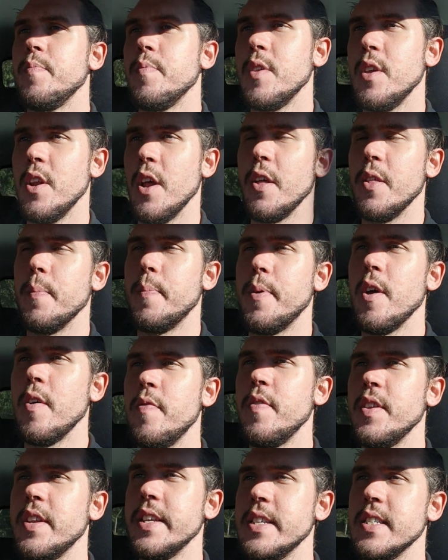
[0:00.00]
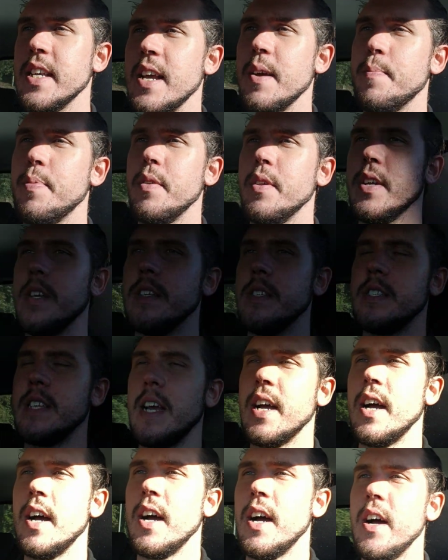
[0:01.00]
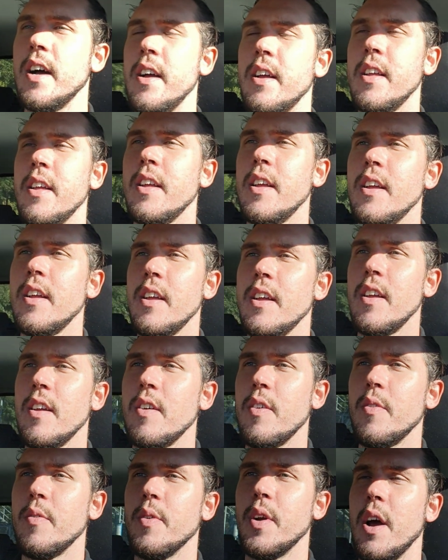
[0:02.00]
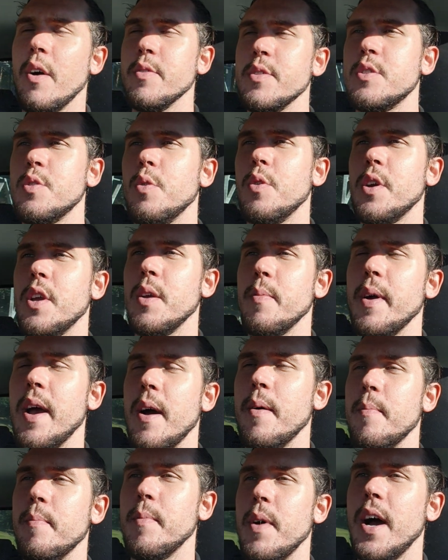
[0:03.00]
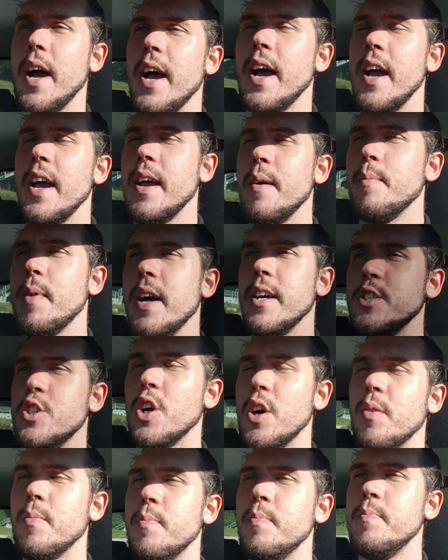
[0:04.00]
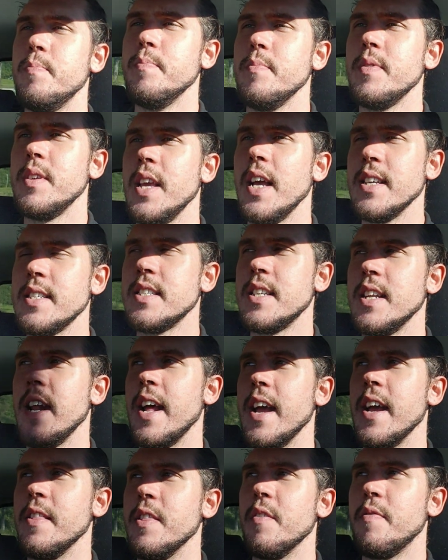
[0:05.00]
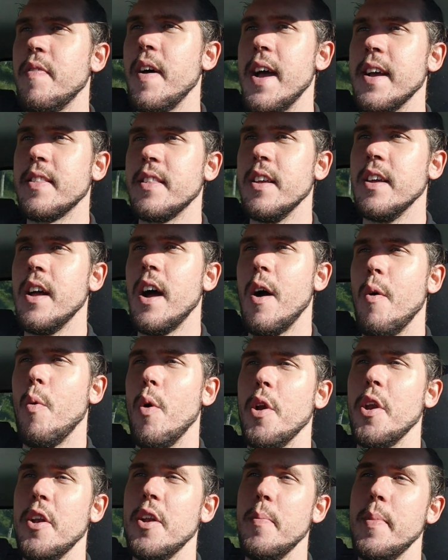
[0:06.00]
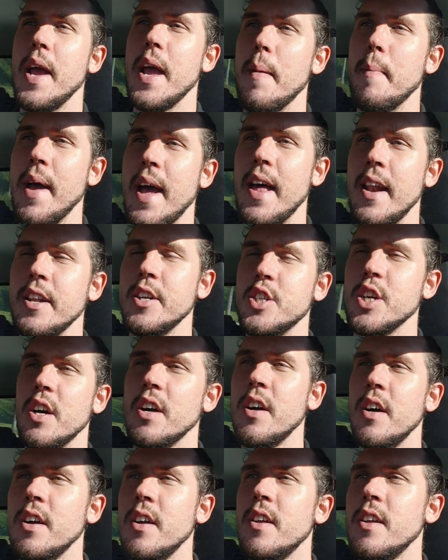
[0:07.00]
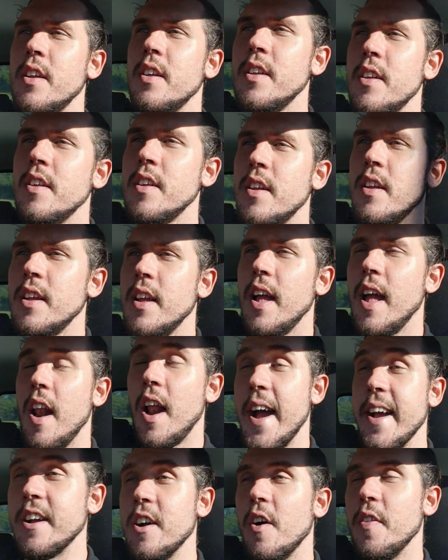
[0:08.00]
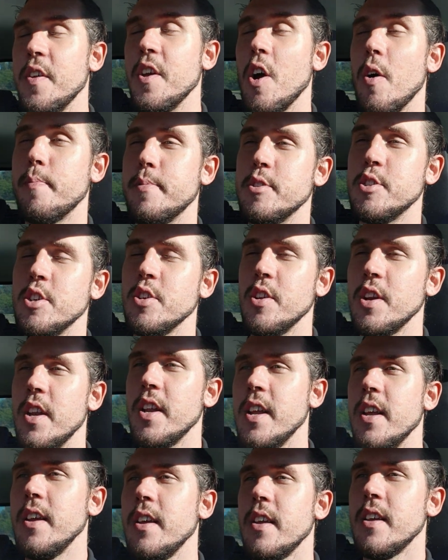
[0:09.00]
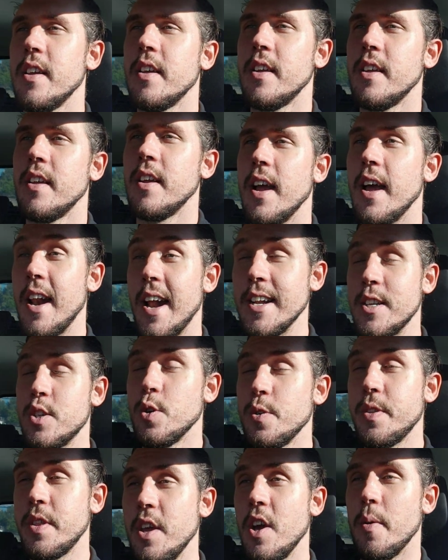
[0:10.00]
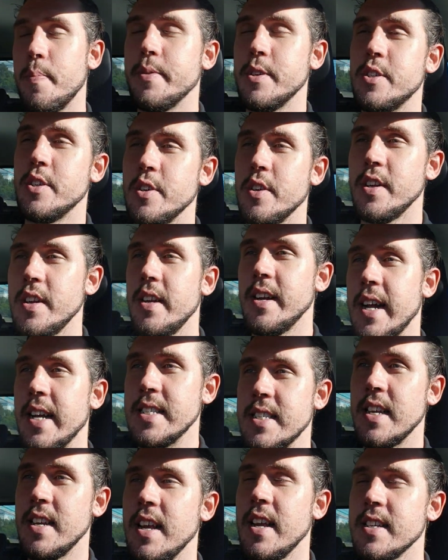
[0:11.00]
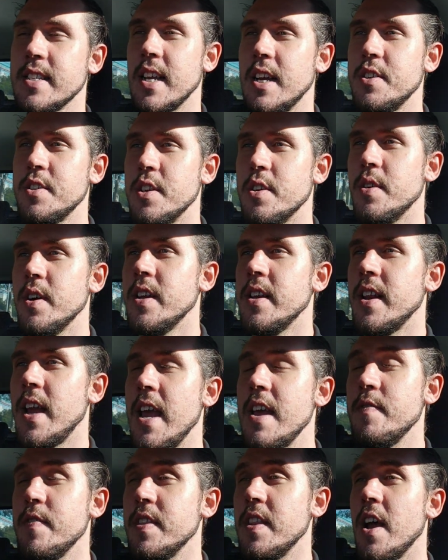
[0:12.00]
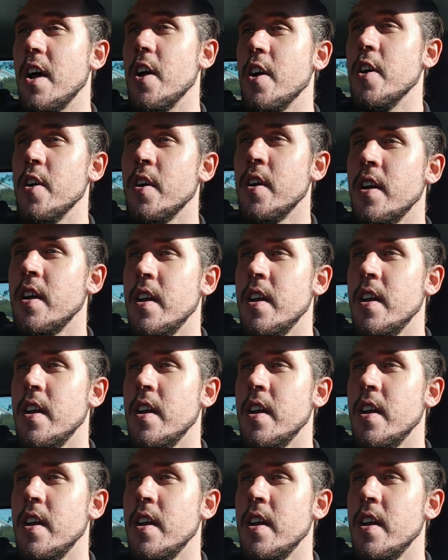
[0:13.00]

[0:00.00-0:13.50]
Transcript: You know, the perfect example is when I was talking about my job yesterday, and the fact that I wanted to be a manager, and I got the opportunity, and I took the opportunity, and I said, yes, I'll do it, even though,